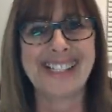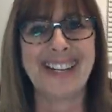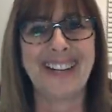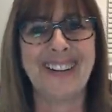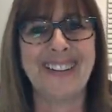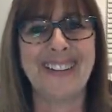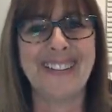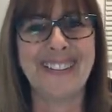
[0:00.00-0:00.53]
so
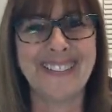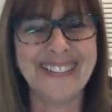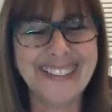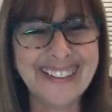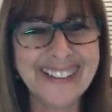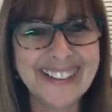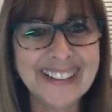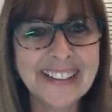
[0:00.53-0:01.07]

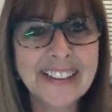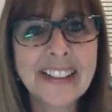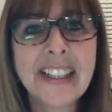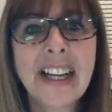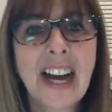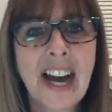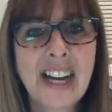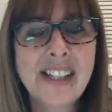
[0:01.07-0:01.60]

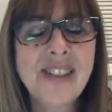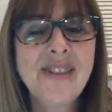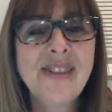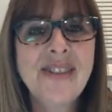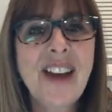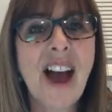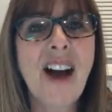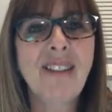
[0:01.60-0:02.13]
I do
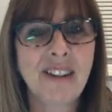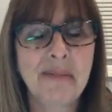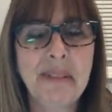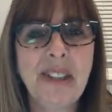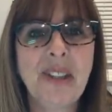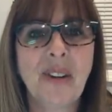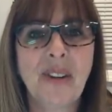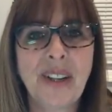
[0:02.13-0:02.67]
not want to
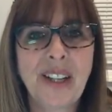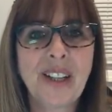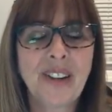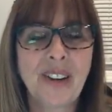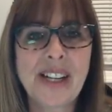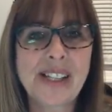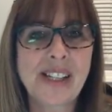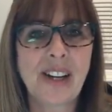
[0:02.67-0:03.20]
be going
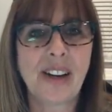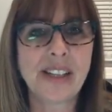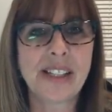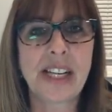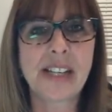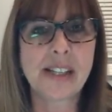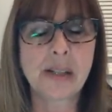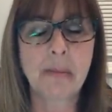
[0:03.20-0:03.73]
crazy all
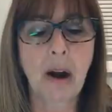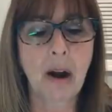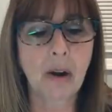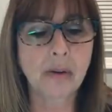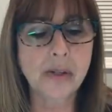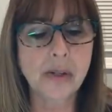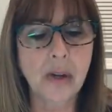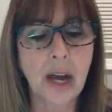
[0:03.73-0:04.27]
day
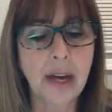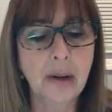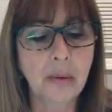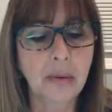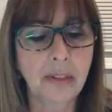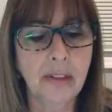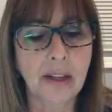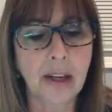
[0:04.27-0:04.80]
tomorrow. So I
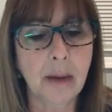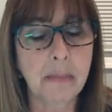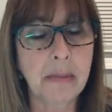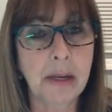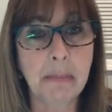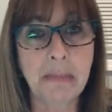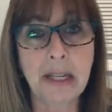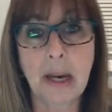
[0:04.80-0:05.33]
don't think I'm
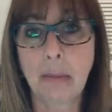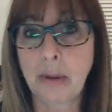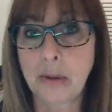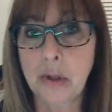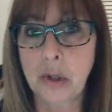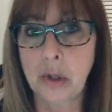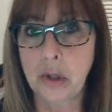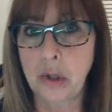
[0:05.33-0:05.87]
going to be able
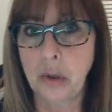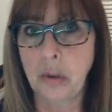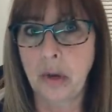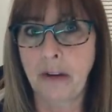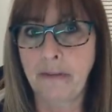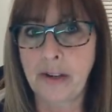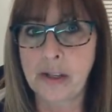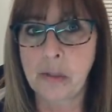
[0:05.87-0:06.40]
to do
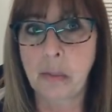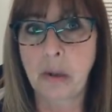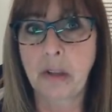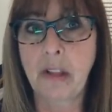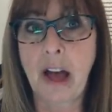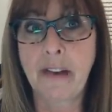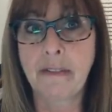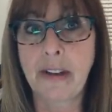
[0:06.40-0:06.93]
a Facebook
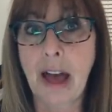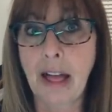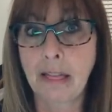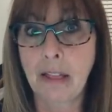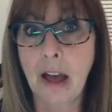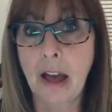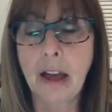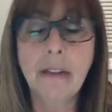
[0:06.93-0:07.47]
Live,
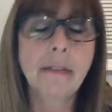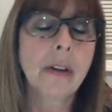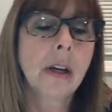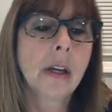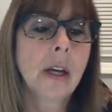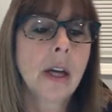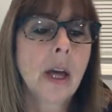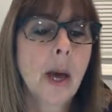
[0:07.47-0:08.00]
not live,
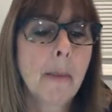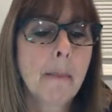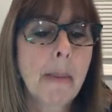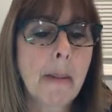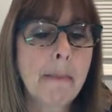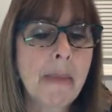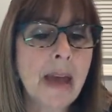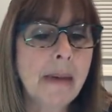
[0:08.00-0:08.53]

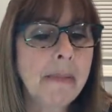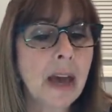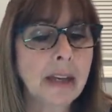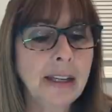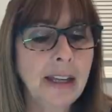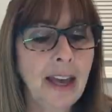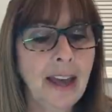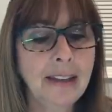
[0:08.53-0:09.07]
but maybe
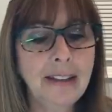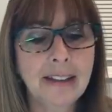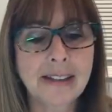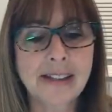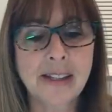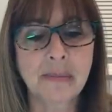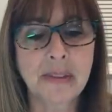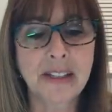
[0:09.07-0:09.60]
I can
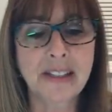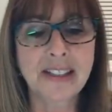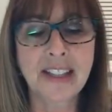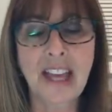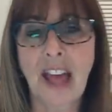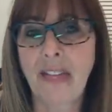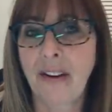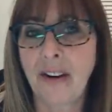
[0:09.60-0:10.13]
get something
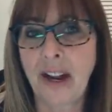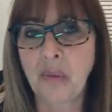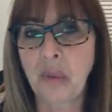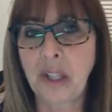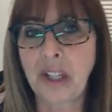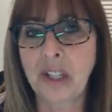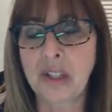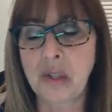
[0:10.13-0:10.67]
together and
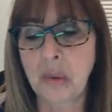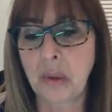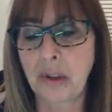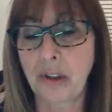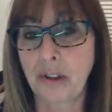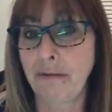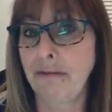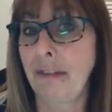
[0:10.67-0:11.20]
we can do a
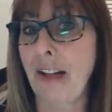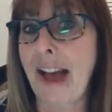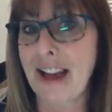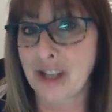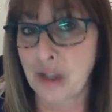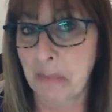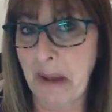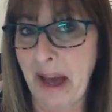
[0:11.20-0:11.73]
little
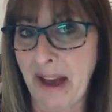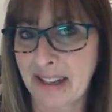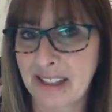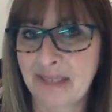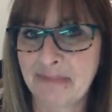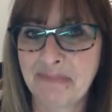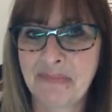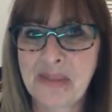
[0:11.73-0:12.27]

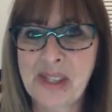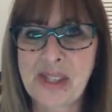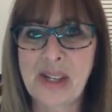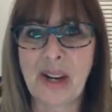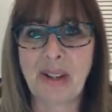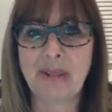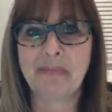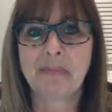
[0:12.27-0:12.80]
flashback.
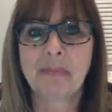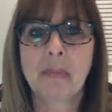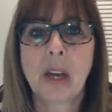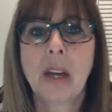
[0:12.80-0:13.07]
So,